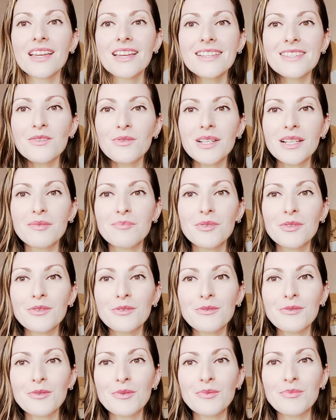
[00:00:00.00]
it's a really
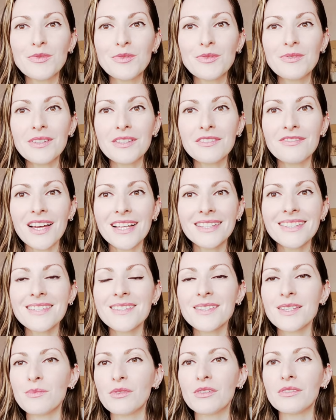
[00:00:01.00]
beautiful movie,
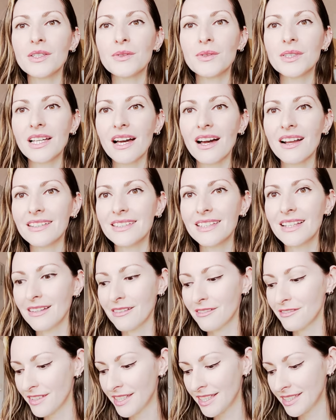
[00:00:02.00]
fantasy movie with Cara
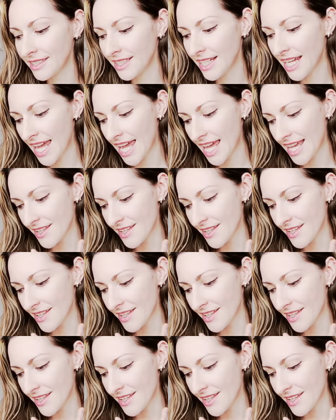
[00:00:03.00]
Delevingne.